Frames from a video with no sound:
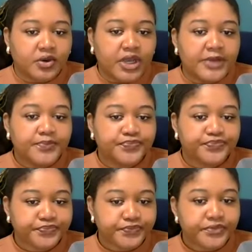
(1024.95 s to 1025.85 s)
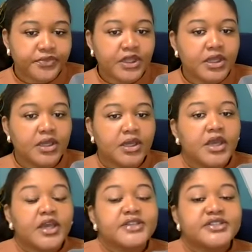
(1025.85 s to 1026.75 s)
Okay.
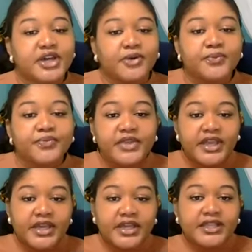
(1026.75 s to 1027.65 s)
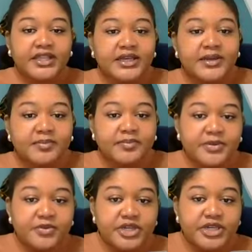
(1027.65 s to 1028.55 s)
So,
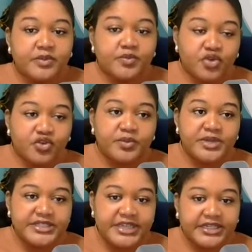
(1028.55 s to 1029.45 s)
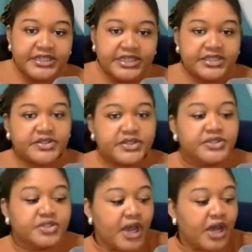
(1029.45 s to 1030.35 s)
memory improvement techniques.
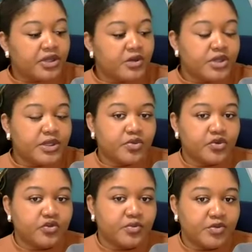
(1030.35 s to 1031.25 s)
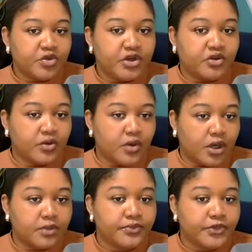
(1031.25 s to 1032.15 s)
So, how can we improve memory
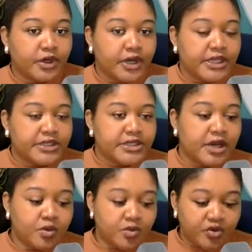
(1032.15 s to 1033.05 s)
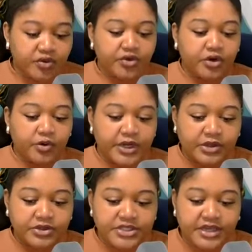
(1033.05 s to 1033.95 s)
overall? All right. Now we're moving forward
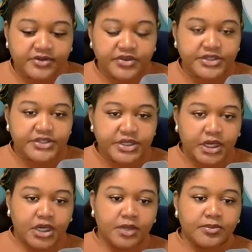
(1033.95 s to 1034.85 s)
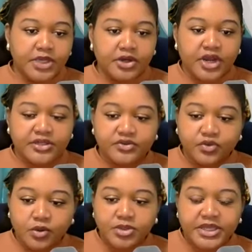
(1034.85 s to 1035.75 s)
outside of this interactive
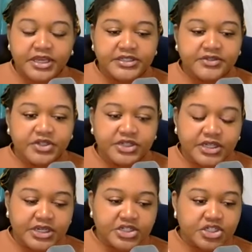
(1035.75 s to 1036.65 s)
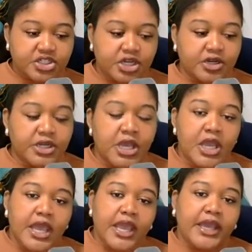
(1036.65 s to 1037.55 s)
role play activity that I just shared.
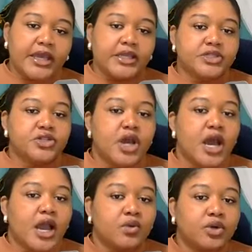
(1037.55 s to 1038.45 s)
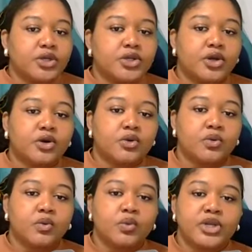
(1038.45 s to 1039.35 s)
And I want to
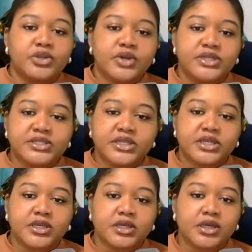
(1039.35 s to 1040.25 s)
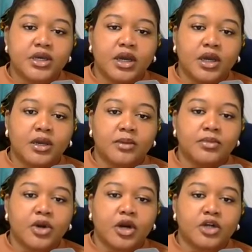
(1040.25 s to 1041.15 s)
know, what do you guys think
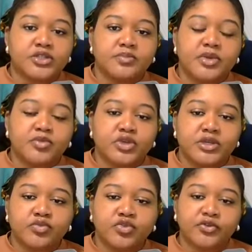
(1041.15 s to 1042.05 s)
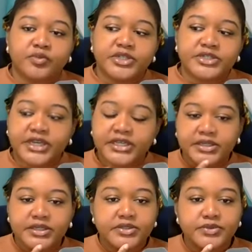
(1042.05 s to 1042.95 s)
are some memory improvement
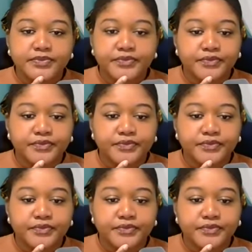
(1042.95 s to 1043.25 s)
techniques?